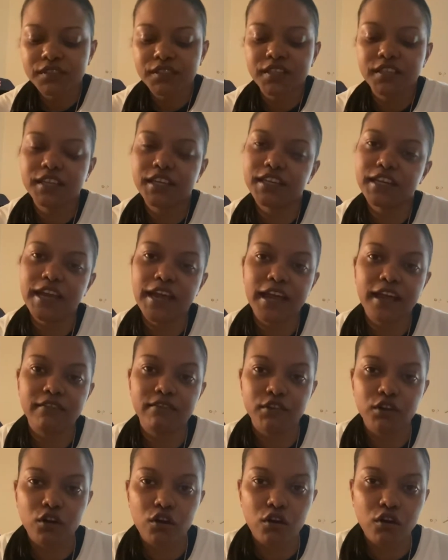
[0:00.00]
can have
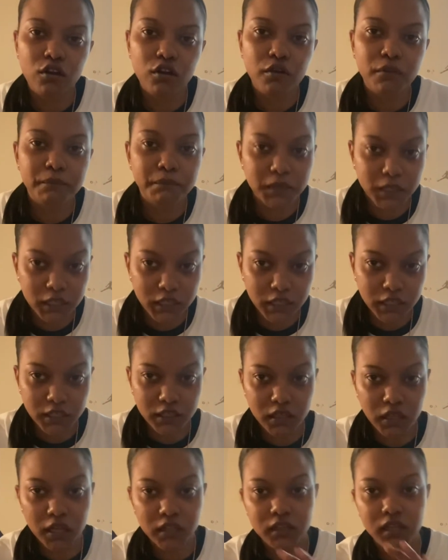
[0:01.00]
it all, meaning
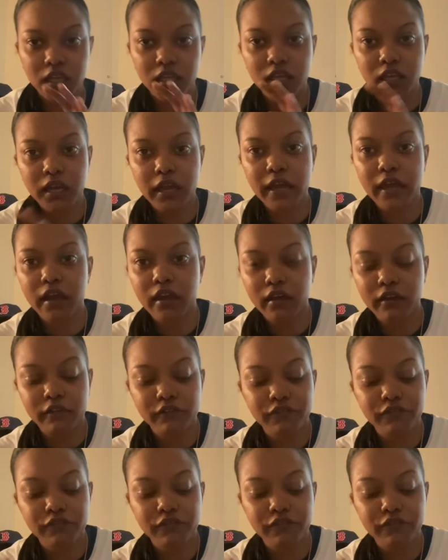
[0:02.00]
like they can have